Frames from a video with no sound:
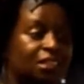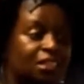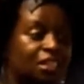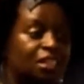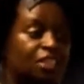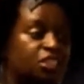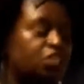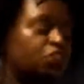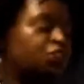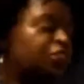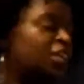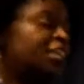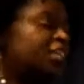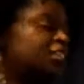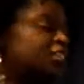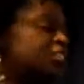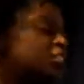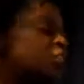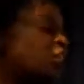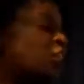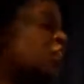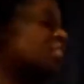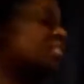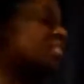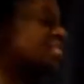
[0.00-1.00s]
So then it
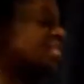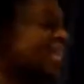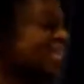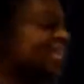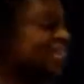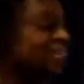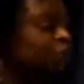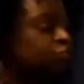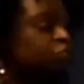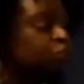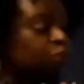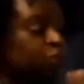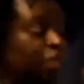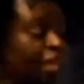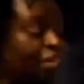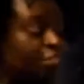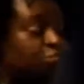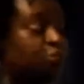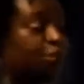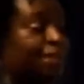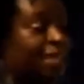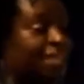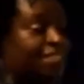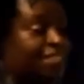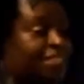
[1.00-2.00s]
starts taking them to that
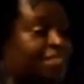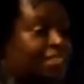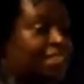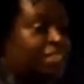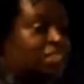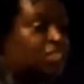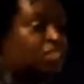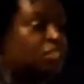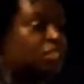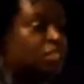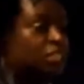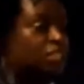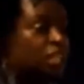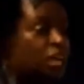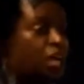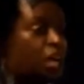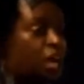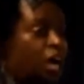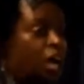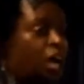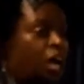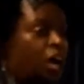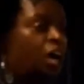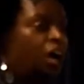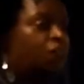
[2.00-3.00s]
transition
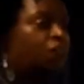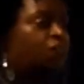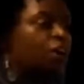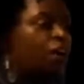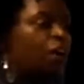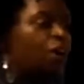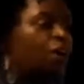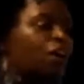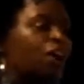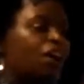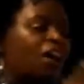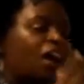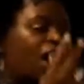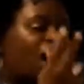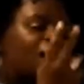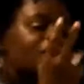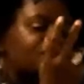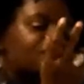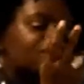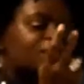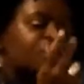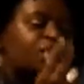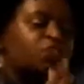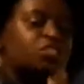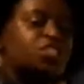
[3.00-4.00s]
of
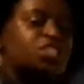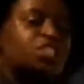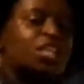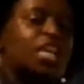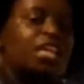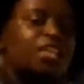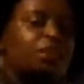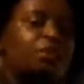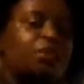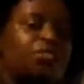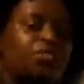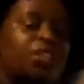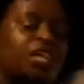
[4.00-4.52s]
associating with